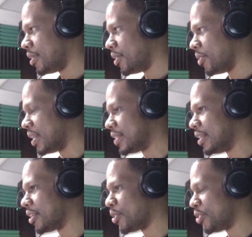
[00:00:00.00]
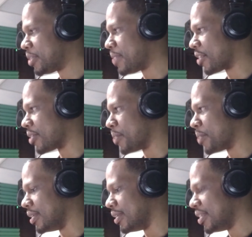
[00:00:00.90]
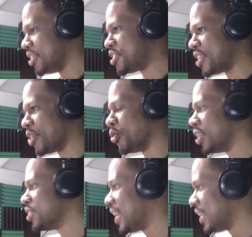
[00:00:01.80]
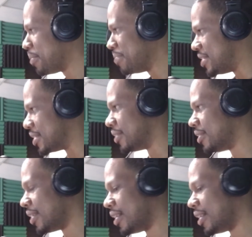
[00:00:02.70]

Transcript: When I tell you close to bankruptcy, the shareholders held a meeting